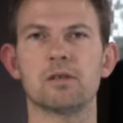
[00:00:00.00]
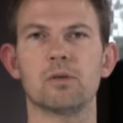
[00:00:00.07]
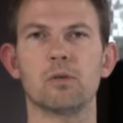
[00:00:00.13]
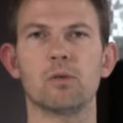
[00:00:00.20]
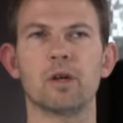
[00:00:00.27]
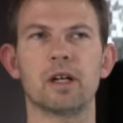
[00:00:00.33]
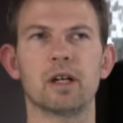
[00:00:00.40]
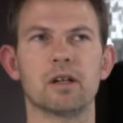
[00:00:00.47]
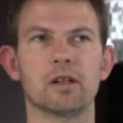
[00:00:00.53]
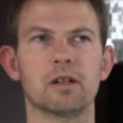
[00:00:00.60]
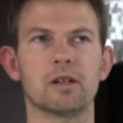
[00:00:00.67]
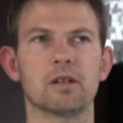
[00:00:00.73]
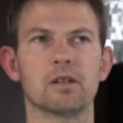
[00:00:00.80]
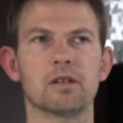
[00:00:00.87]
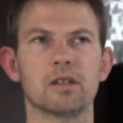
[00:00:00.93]

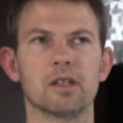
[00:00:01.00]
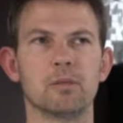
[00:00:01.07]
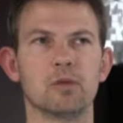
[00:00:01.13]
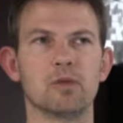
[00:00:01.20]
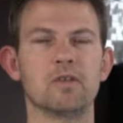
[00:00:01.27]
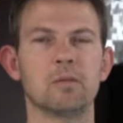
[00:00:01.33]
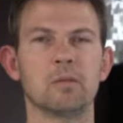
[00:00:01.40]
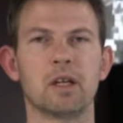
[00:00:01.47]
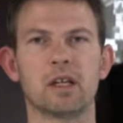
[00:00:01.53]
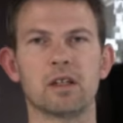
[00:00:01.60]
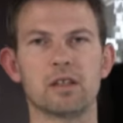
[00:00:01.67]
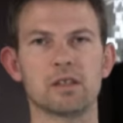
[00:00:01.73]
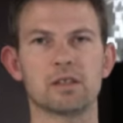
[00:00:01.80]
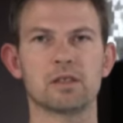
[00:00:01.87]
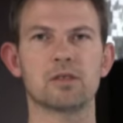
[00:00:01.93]
where the movie
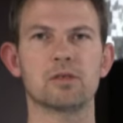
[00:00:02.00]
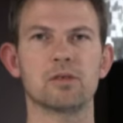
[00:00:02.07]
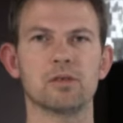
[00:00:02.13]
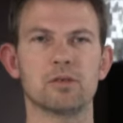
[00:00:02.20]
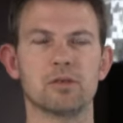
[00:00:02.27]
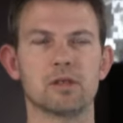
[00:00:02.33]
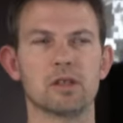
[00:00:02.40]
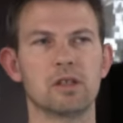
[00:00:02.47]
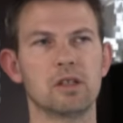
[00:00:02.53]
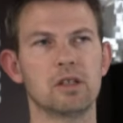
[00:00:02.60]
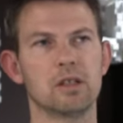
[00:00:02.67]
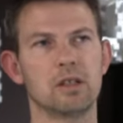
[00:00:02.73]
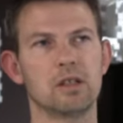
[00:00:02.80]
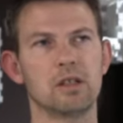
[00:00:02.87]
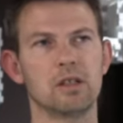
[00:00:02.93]
makers could
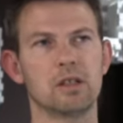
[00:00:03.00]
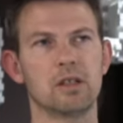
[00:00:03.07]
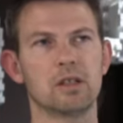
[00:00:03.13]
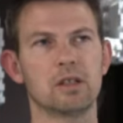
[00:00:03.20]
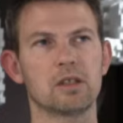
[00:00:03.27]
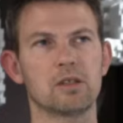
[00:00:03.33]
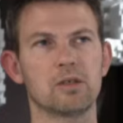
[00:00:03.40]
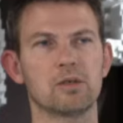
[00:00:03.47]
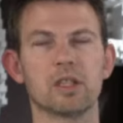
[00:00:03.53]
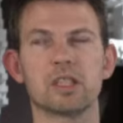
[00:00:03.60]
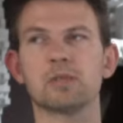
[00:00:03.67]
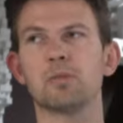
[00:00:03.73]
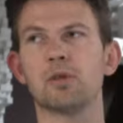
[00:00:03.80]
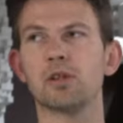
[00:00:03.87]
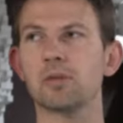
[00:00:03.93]

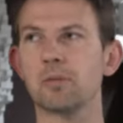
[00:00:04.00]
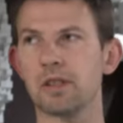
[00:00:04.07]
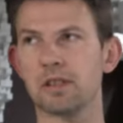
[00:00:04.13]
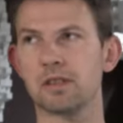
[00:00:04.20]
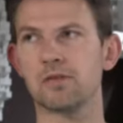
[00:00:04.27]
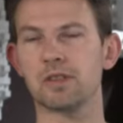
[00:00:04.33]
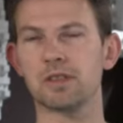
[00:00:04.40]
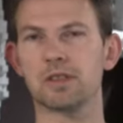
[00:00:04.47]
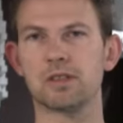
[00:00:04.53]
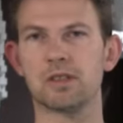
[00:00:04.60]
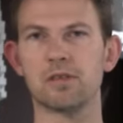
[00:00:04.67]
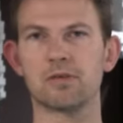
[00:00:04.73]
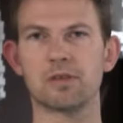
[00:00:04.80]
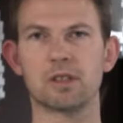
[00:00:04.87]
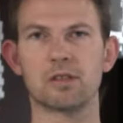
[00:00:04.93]
experiment with
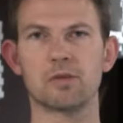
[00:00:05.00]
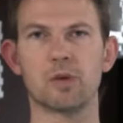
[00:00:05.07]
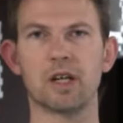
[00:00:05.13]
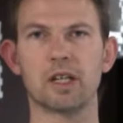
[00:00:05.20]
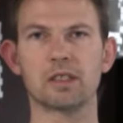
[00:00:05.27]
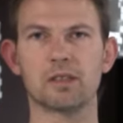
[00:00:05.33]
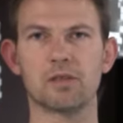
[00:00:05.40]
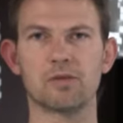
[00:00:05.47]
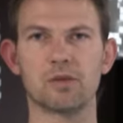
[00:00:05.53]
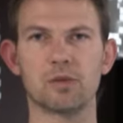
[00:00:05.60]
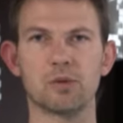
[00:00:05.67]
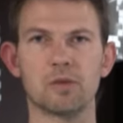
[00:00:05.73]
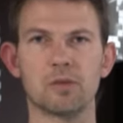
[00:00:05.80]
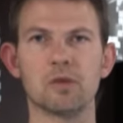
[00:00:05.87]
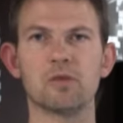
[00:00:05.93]
different ways of
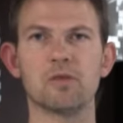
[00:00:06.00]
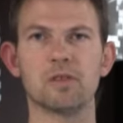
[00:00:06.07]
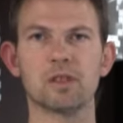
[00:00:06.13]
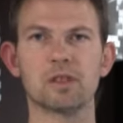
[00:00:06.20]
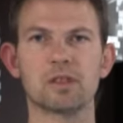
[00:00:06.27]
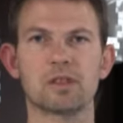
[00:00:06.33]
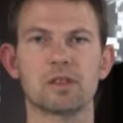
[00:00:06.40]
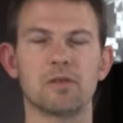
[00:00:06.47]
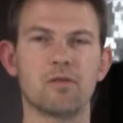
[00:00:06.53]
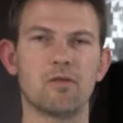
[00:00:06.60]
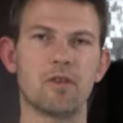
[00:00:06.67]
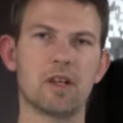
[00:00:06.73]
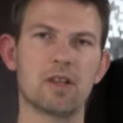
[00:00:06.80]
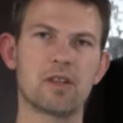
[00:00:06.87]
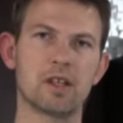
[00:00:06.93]
doing movies
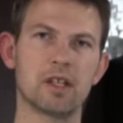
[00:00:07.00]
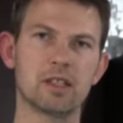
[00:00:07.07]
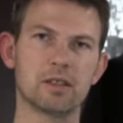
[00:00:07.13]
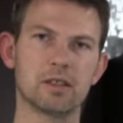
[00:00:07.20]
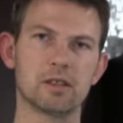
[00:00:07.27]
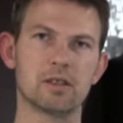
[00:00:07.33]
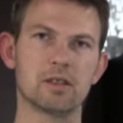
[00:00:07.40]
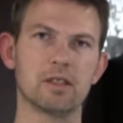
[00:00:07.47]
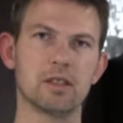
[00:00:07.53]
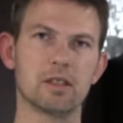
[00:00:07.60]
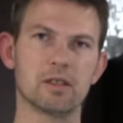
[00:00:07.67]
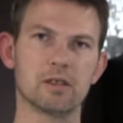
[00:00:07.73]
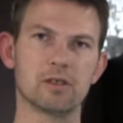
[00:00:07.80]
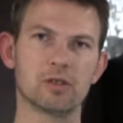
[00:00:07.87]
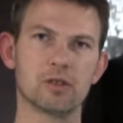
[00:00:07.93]
within
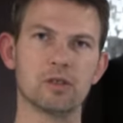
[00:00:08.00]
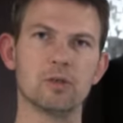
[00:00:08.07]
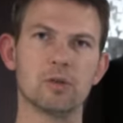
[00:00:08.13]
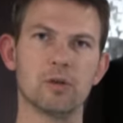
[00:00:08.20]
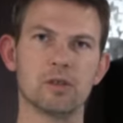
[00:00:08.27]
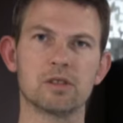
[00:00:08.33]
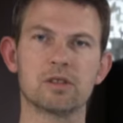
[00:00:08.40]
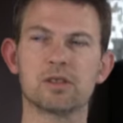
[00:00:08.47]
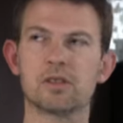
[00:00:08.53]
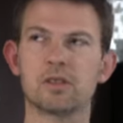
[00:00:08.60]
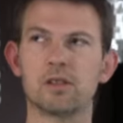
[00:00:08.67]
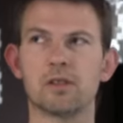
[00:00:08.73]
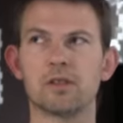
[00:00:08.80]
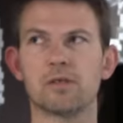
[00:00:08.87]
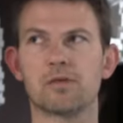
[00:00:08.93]
the rules
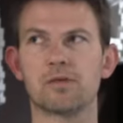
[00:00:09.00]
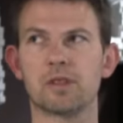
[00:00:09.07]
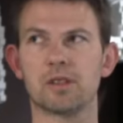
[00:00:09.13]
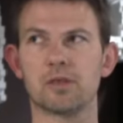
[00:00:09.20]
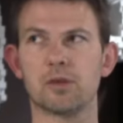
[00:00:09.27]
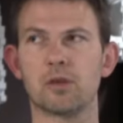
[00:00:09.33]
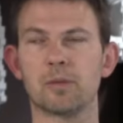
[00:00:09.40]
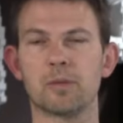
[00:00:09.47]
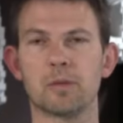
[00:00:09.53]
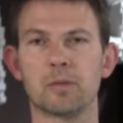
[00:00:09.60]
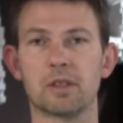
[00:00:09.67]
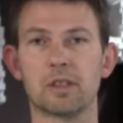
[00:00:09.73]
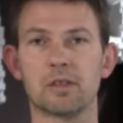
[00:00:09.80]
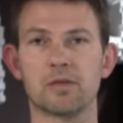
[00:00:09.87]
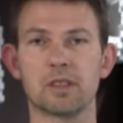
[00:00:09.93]
of the Dogma
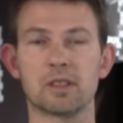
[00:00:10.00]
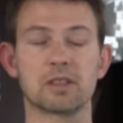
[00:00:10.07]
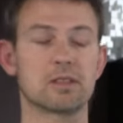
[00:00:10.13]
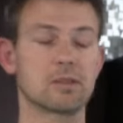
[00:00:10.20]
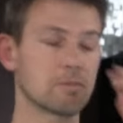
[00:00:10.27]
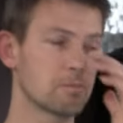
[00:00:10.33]
manifest.